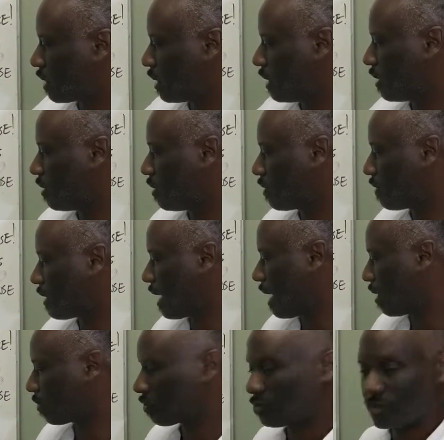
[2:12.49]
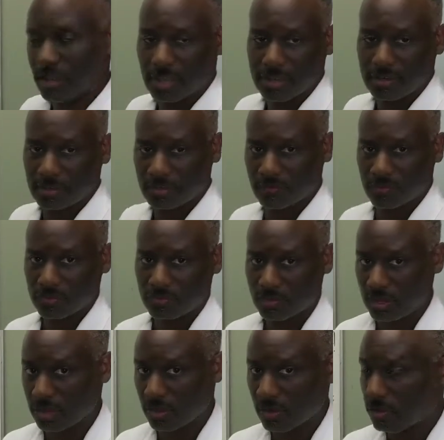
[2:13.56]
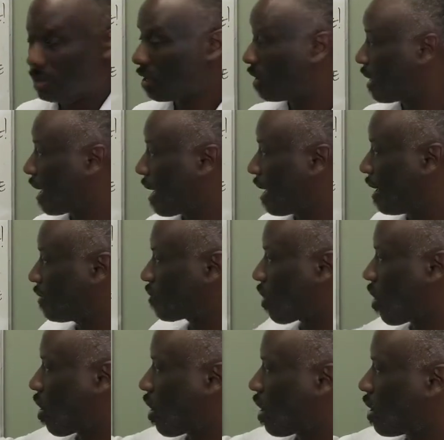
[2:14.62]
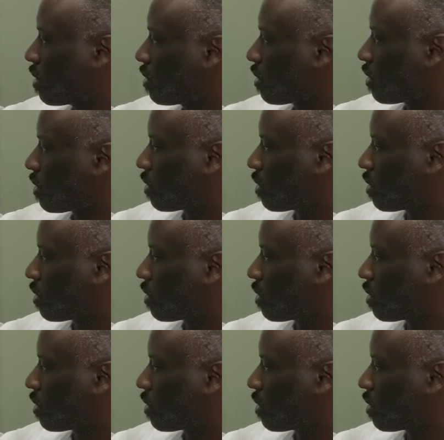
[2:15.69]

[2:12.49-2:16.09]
in the outside of the cell, as are